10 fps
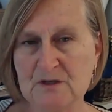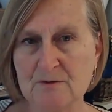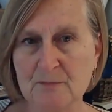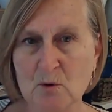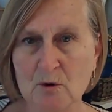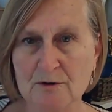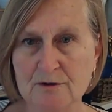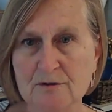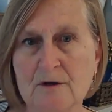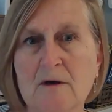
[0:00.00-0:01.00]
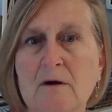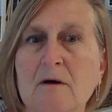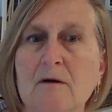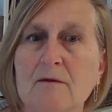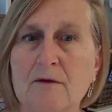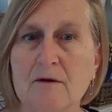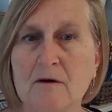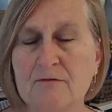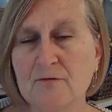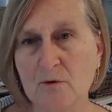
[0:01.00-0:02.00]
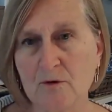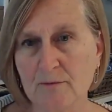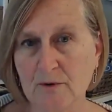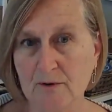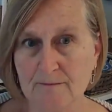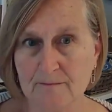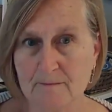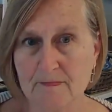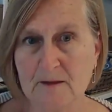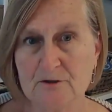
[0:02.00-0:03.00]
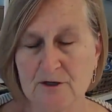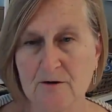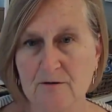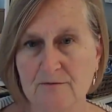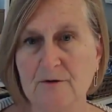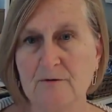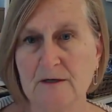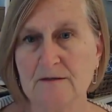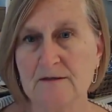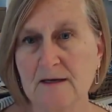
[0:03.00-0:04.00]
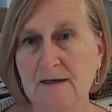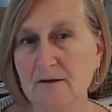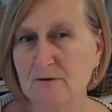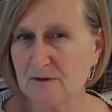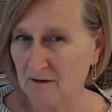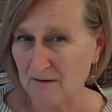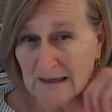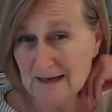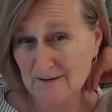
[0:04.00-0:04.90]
support the affordable share of units. And those are